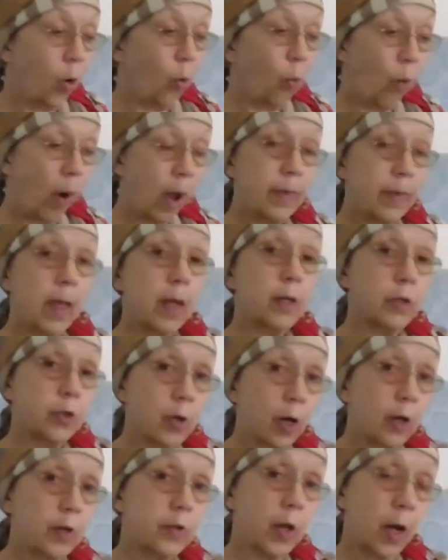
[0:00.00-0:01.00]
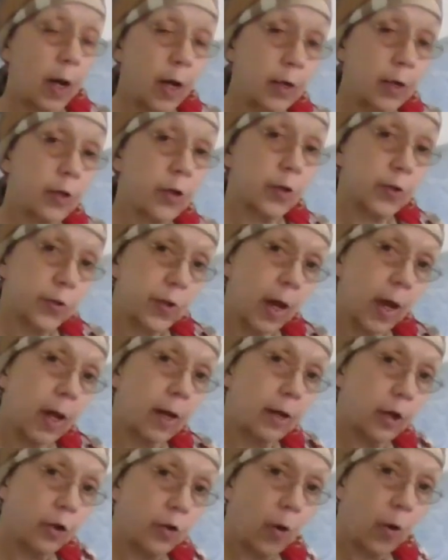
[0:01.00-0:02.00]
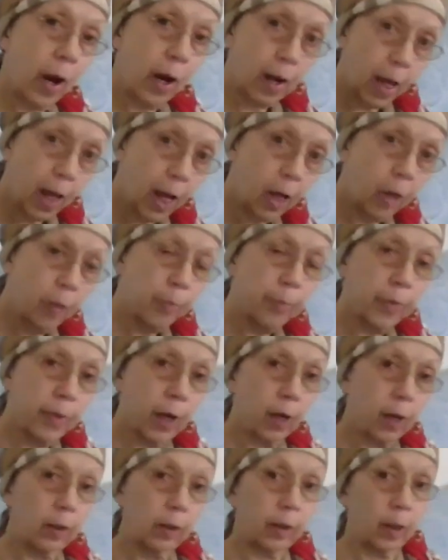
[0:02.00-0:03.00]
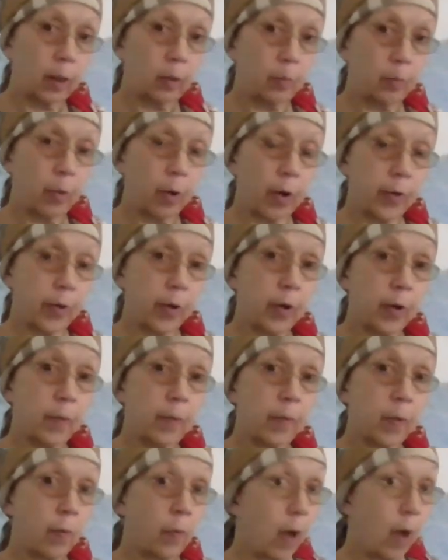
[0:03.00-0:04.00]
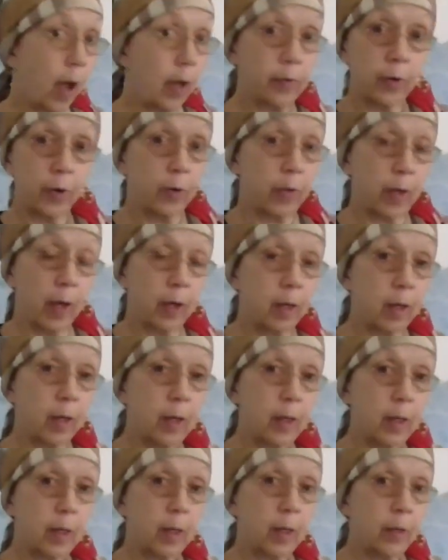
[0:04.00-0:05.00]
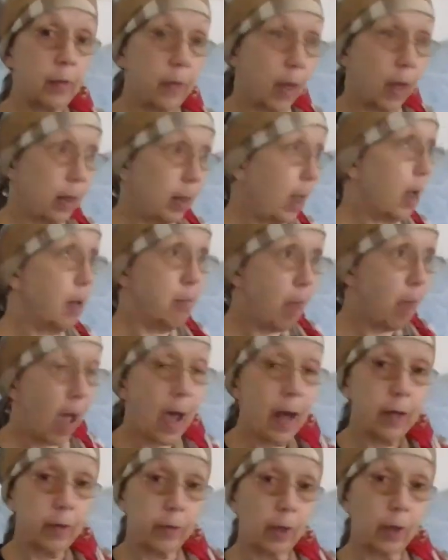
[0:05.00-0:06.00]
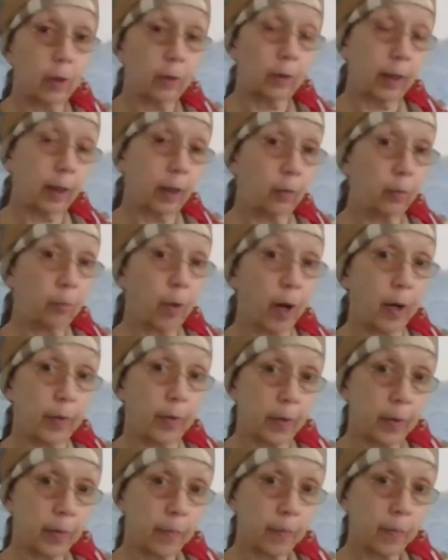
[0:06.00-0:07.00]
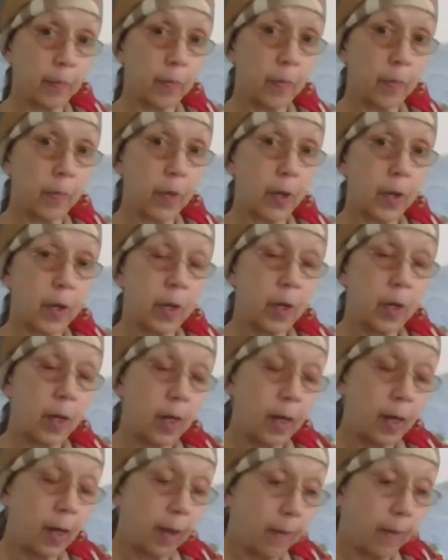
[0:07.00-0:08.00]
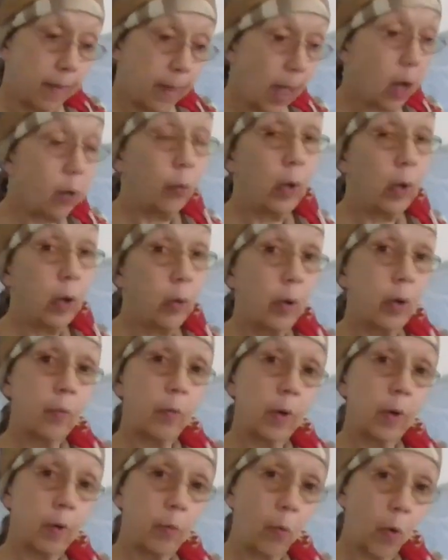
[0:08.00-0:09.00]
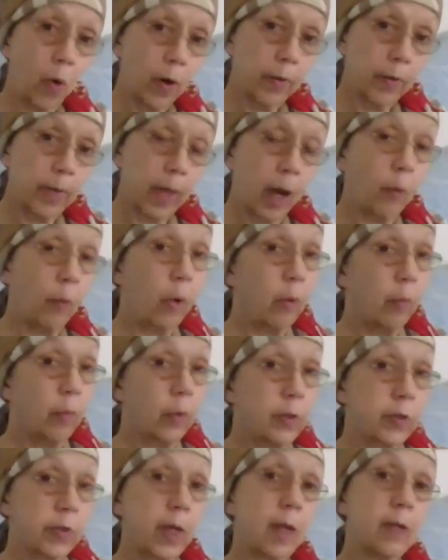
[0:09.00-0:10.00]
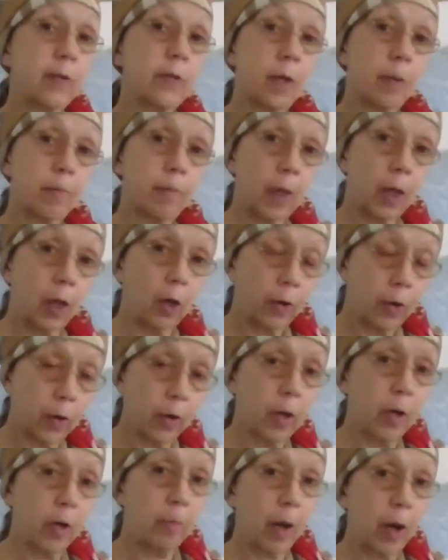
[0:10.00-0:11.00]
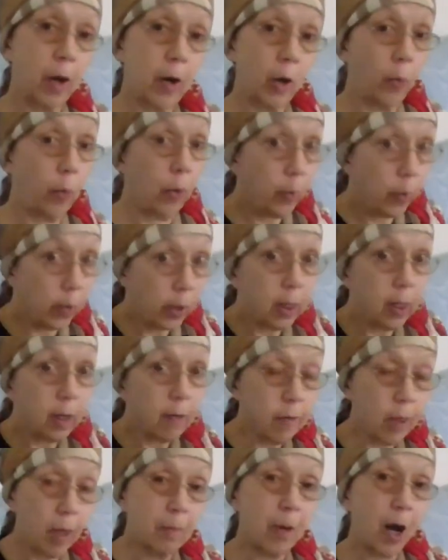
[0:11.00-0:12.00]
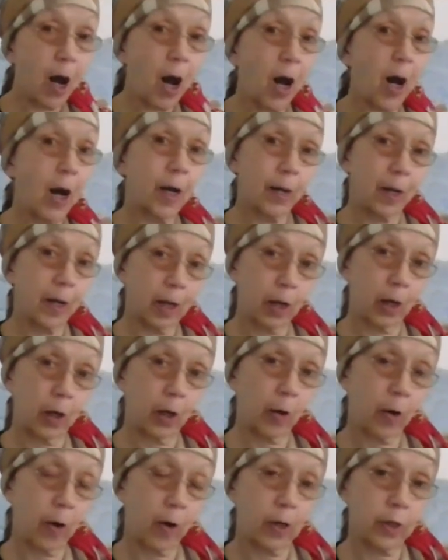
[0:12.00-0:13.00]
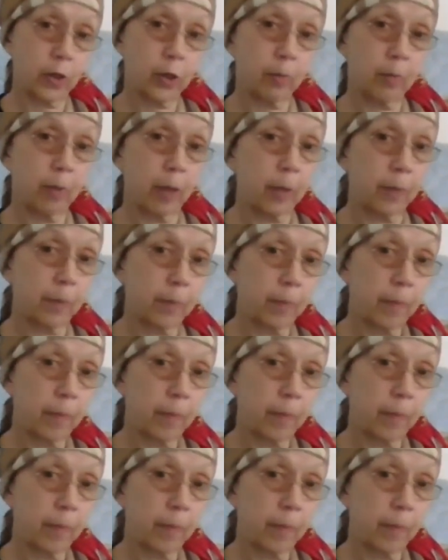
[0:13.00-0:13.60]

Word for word: when they start to understand and try to help their little brother, rather than get mad at their little brother, then we would reward that. We would say something good about it. We would give them a hug and encouragement.